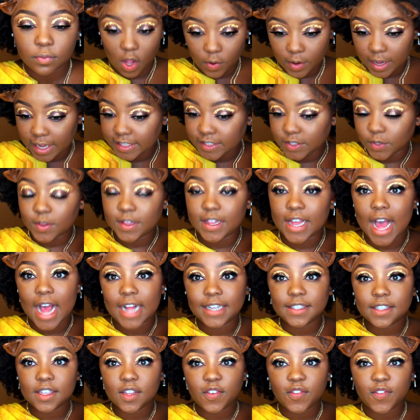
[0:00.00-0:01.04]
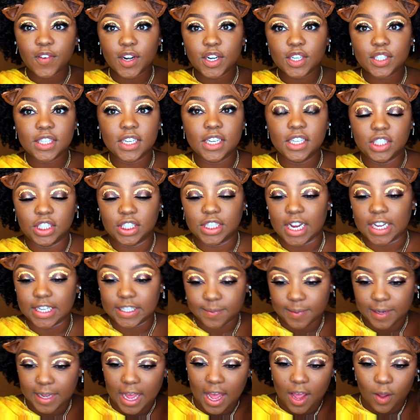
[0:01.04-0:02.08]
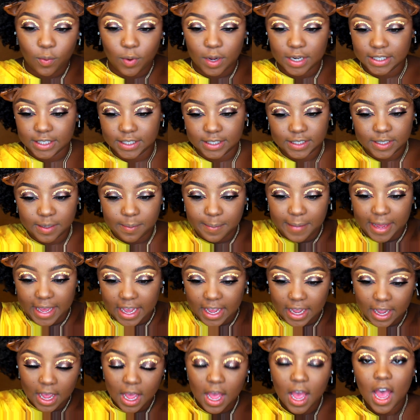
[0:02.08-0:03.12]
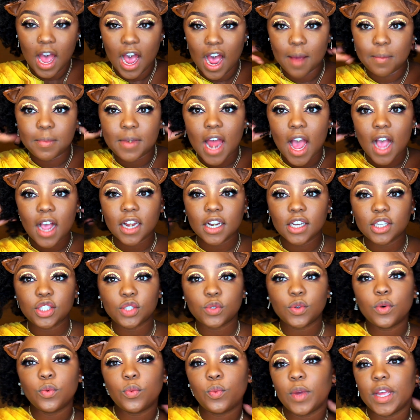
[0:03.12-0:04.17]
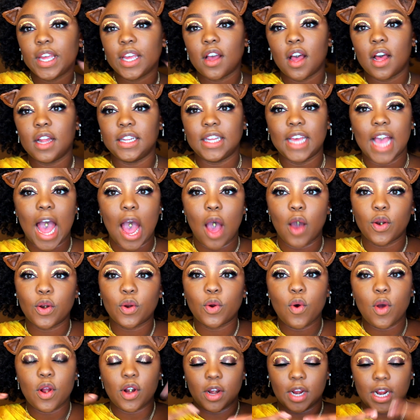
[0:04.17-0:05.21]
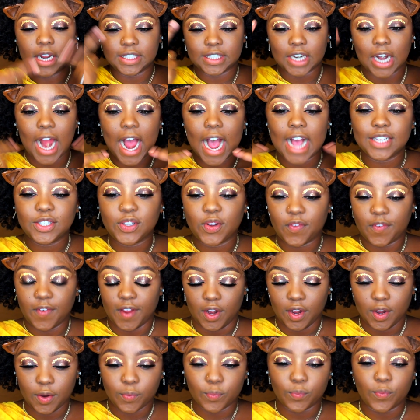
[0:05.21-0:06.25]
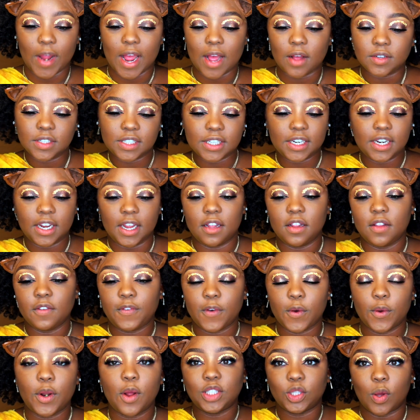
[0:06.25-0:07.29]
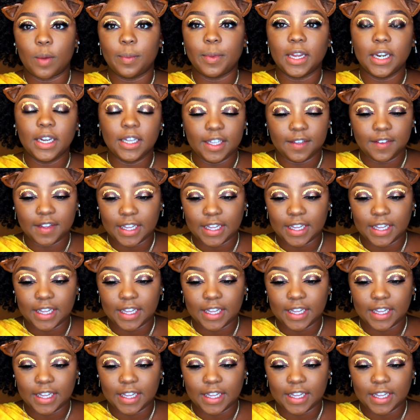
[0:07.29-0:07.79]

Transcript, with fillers: Okay, so that's the first adjustment I wanted to make. I'm not gonna do a wing on the outer corner because our eyes are very rounded in the photo, so I'm gonna leave